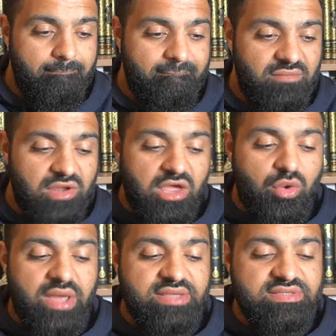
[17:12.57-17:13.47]

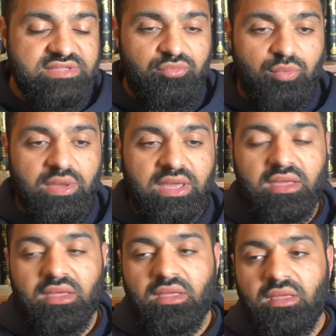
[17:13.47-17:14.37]
Likewise, if we
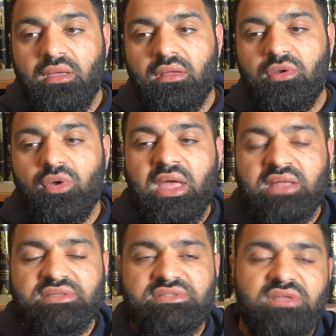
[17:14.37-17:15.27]
look
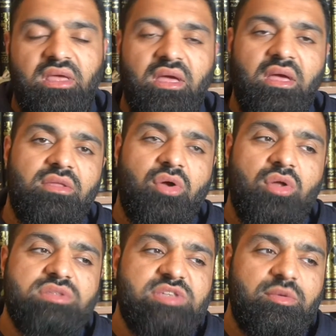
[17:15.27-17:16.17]
at the
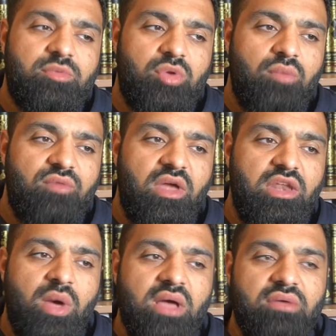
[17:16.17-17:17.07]
concept of
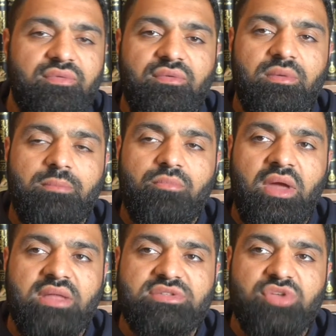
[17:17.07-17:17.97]
al-waqf,
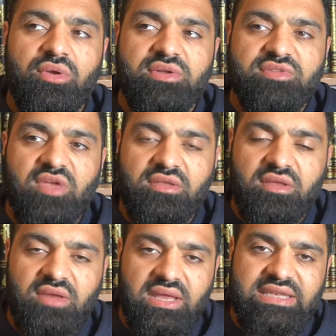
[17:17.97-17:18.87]
right? So there are
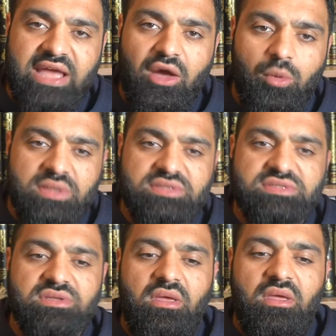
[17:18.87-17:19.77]
certain
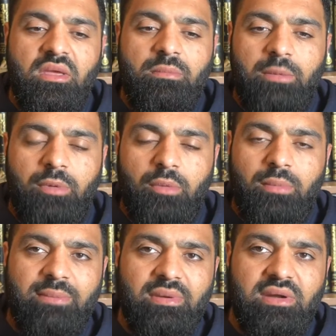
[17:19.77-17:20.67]
endowments. People
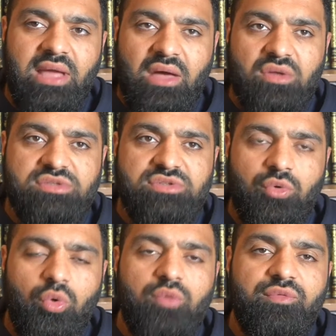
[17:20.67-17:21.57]
may build a house or an
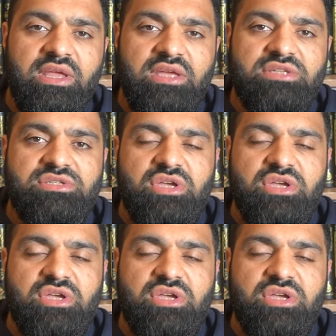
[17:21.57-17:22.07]
orphanage